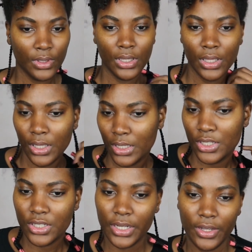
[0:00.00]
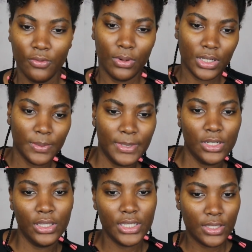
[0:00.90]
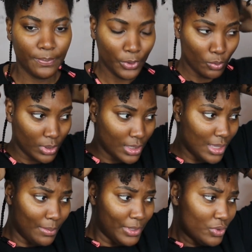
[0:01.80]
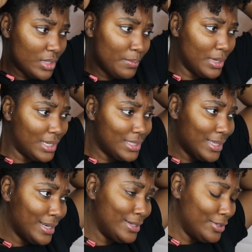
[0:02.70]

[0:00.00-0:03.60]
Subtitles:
you wrap it flat around the perm rod and you get that more of a